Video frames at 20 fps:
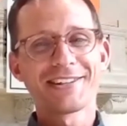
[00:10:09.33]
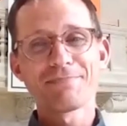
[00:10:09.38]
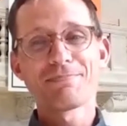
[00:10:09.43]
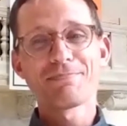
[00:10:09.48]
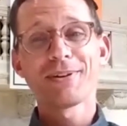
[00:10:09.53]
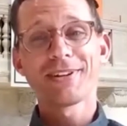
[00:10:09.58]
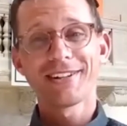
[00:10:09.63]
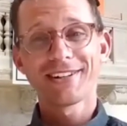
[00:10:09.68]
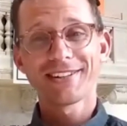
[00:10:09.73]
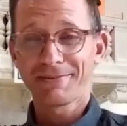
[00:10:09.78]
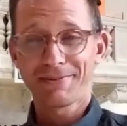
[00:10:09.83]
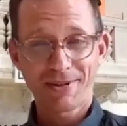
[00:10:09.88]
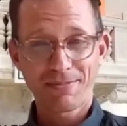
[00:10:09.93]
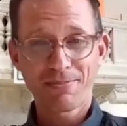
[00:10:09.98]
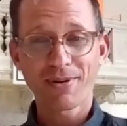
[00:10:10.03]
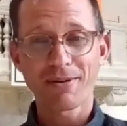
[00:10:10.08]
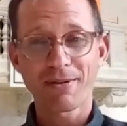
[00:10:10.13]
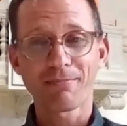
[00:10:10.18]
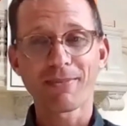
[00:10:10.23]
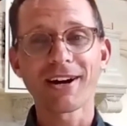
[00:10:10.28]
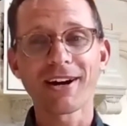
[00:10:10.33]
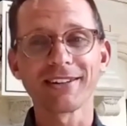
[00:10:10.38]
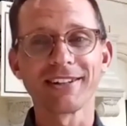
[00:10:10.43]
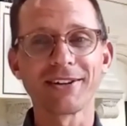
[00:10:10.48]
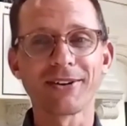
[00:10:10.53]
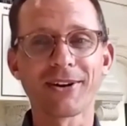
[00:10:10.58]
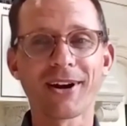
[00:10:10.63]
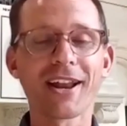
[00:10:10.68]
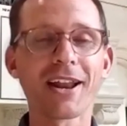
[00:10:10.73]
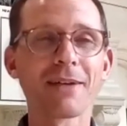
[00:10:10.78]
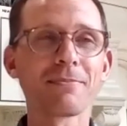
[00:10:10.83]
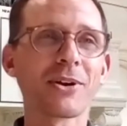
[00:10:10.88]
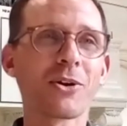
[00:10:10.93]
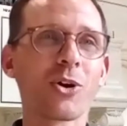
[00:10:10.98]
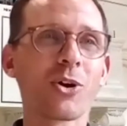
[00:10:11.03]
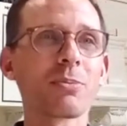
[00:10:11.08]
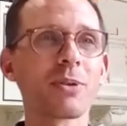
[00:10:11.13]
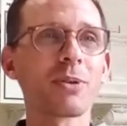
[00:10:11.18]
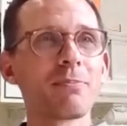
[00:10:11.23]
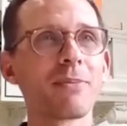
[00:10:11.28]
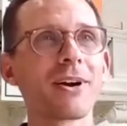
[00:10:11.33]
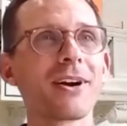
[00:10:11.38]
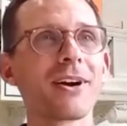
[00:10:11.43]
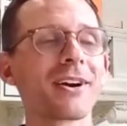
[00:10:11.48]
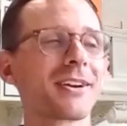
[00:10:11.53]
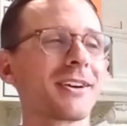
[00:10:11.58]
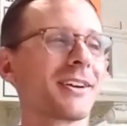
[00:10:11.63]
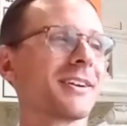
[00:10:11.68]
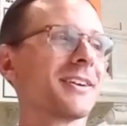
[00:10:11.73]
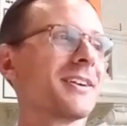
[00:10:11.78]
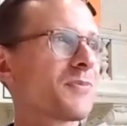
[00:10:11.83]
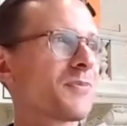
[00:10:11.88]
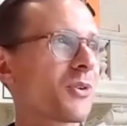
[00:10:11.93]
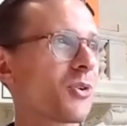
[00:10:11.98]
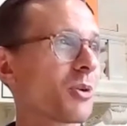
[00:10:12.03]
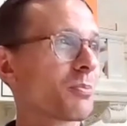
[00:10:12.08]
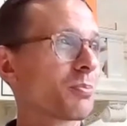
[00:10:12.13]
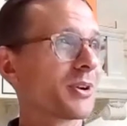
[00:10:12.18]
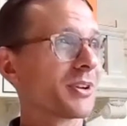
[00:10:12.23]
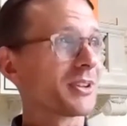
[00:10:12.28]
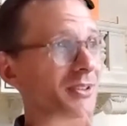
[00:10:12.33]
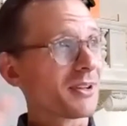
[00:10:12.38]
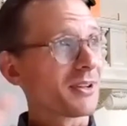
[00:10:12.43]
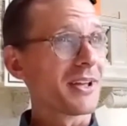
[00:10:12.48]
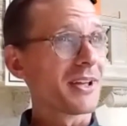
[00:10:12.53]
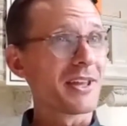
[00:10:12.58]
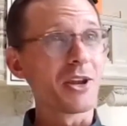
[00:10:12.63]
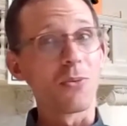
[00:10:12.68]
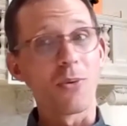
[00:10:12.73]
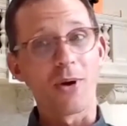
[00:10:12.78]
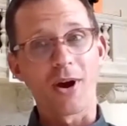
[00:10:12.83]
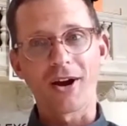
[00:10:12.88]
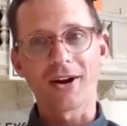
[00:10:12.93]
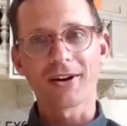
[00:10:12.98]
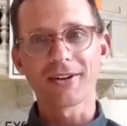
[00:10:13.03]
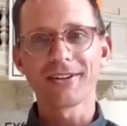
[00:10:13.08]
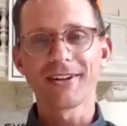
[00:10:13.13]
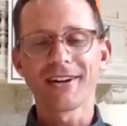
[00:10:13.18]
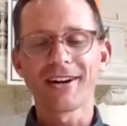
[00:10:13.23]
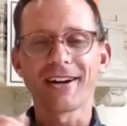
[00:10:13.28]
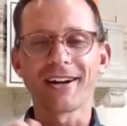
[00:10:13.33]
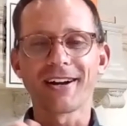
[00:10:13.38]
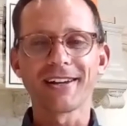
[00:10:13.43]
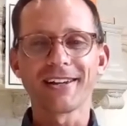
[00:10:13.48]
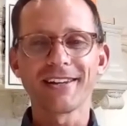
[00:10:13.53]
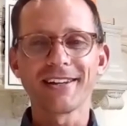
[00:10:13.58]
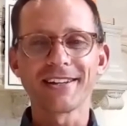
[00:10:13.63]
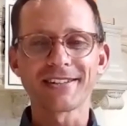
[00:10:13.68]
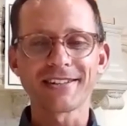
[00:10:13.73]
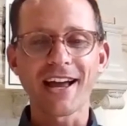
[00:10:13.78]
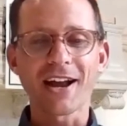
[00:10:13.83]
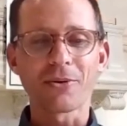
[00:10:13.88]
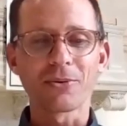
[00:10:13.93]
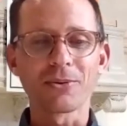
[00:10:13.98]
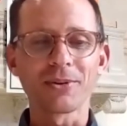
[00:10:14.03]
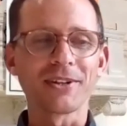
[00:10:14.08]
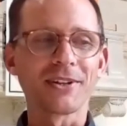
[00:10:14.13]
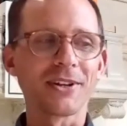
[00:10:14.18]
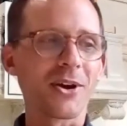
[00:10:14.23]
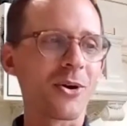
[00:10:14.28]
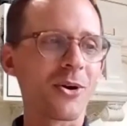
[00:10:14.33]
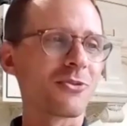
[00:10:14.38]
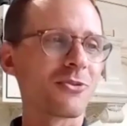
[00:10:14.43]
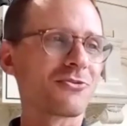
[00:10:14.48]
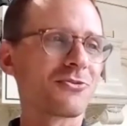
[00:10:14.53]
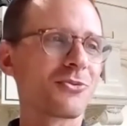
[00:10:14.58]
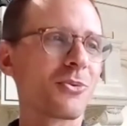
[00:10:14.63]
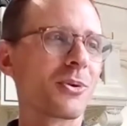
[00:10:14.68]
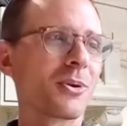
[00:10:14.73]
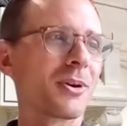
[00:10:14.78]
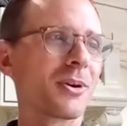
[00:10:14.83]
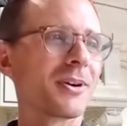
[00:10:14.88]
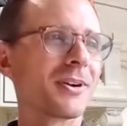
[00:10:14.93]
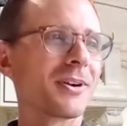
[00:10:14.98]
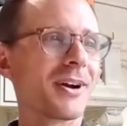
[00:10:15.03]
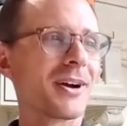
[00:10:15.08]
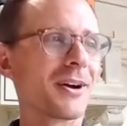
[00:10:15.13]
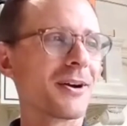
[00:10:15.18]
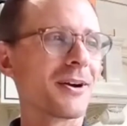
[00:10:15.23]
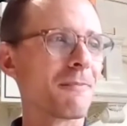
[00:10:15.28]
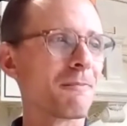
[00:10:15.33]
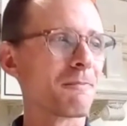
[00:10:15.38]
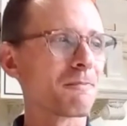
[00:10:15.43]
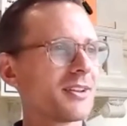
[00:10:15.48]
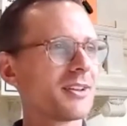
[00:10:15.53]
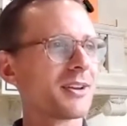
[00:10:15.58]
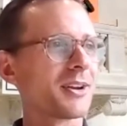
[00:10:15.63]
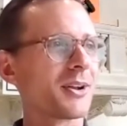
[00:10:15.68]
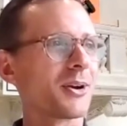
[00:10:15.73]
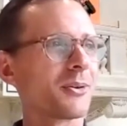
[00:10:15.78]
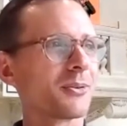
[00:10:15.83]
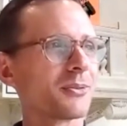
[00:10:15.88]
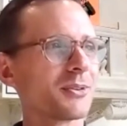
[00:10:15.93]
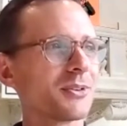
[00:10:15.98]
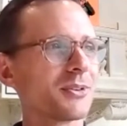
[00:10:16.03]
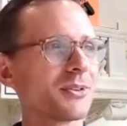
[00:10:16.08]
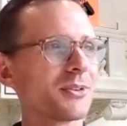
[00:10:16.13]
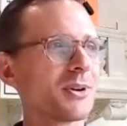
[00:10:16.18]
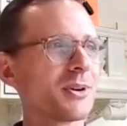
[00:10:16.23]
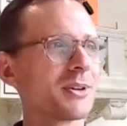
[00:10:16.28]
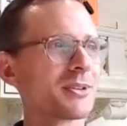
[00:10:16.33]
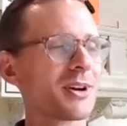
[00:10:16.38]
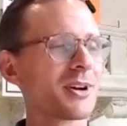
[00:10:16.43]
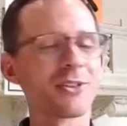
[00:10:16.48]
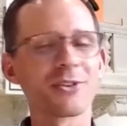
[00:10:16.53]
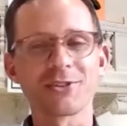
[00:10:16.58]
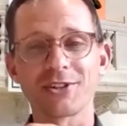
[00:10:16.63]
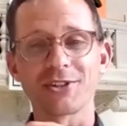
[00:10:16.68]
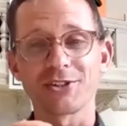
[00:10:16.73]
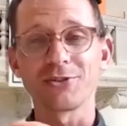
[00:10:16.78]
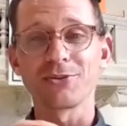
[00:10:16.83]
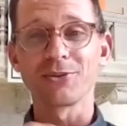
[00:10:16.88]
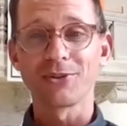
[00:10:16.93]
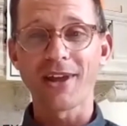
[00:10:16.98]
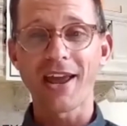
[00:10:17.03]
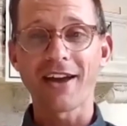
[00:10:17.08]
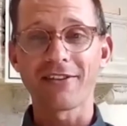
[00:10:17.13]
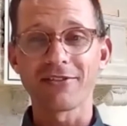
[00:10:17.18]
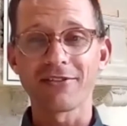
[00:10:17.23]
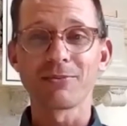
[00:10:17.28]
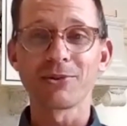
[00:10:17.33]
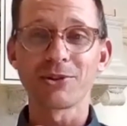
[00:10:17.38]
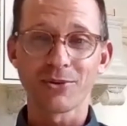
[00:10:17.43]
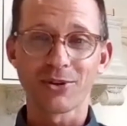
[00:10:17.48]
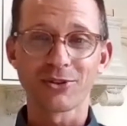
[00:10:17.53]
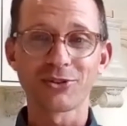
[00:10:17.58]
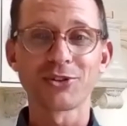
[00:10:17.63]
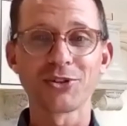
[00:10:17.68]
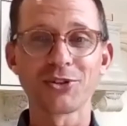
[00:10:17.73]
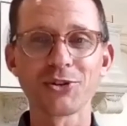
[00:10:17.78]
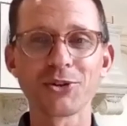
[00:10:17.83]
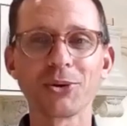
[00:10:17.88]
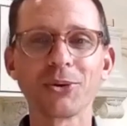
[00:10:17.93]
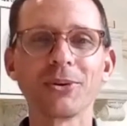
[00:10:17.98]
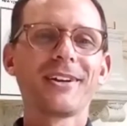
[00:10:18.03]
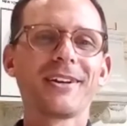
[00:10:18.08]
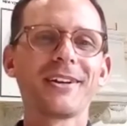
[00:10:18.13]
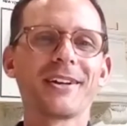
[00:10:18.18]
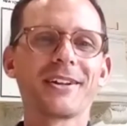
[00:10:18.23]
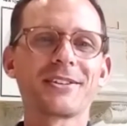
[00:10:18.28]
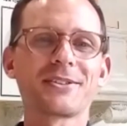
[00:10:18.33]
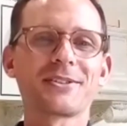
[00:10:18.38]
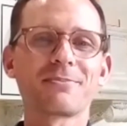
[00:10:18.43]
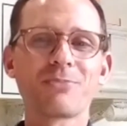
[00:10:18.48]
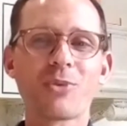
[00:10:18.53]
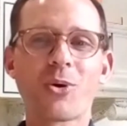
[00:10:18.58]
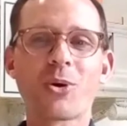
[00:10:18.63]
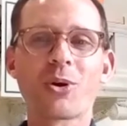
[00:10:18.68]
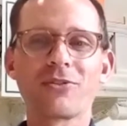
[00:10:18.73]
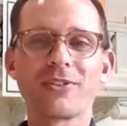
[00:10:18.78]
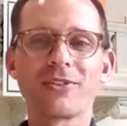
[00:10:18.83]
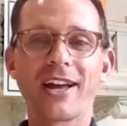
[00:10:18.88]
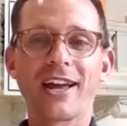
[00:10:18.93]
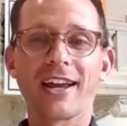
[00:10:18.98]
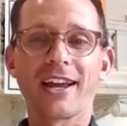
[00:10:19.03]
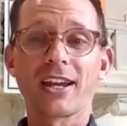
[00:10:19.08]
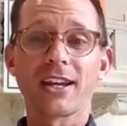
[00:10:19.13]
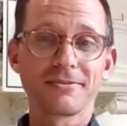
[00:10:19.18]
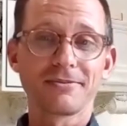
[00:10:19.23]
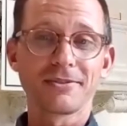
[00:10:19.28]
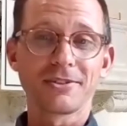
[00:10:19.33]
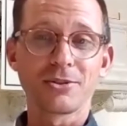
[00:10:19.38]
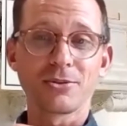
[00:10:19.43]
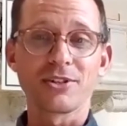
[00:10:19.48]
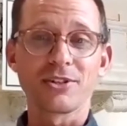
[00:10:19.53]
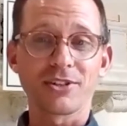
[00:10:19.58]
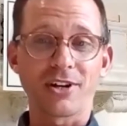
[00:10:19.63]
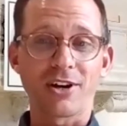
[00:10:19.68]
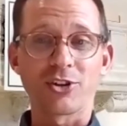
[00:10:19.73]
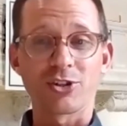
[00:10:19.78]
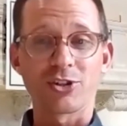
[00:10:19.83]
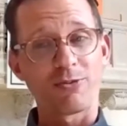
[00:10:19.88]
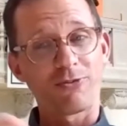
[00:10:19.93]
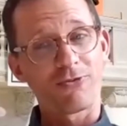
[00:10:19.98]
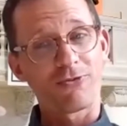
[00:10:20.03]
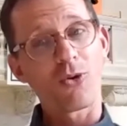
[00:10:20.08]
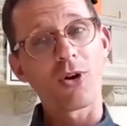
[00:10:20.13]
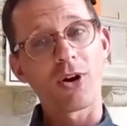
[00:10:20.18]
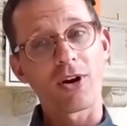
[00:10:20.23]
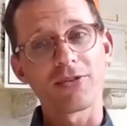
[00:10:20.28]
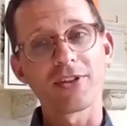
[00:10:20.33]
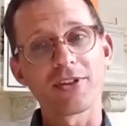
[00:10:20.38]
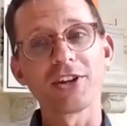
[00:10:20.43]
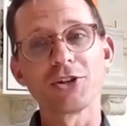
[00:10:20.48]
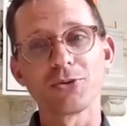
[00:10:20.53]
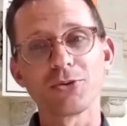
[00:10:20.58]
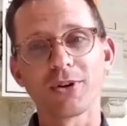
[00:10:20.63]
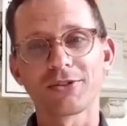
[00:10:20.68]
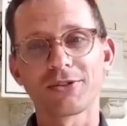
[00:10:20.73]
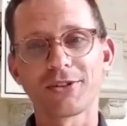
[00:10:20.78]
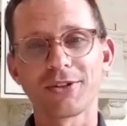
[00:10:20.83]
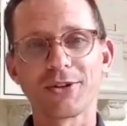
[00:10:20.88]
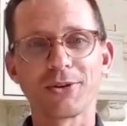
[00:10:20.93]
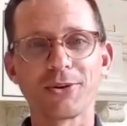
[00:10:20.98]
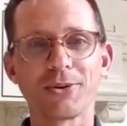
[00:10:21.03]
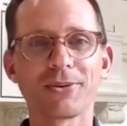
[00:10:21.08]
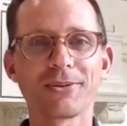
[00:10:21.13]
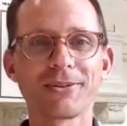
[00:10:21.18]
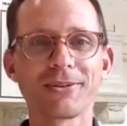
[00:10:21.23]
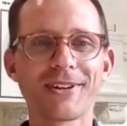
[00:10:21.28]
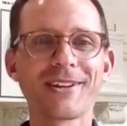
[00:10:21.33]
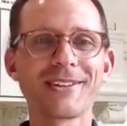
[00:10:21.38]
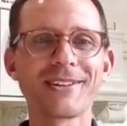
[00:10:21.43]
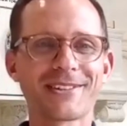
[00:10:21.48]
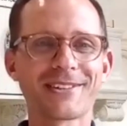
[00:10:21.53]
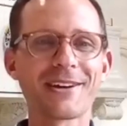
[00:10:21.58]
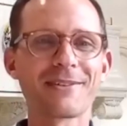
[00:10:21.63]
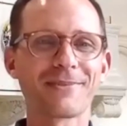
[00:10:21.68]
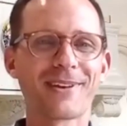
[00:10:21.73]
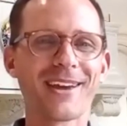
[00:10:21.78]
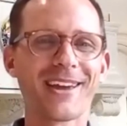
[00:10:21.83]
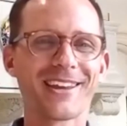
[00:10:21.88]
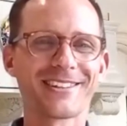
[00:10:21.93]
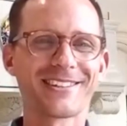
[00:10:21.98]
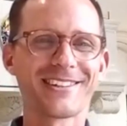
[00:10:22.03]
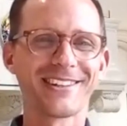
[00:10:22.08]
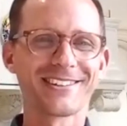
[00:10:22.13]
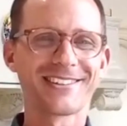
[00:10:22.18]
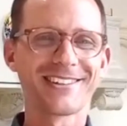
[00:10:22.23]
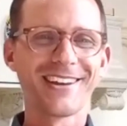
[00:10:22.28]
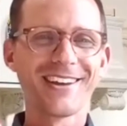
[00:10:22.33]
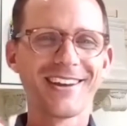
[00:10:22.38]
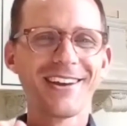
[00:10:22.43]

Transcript: to put it mildly, right? I mean, corporate America, corporate anywhere is not really known for, do unto others as you would have them do unto you. It's more of like do unto others before they do unto you in some cases.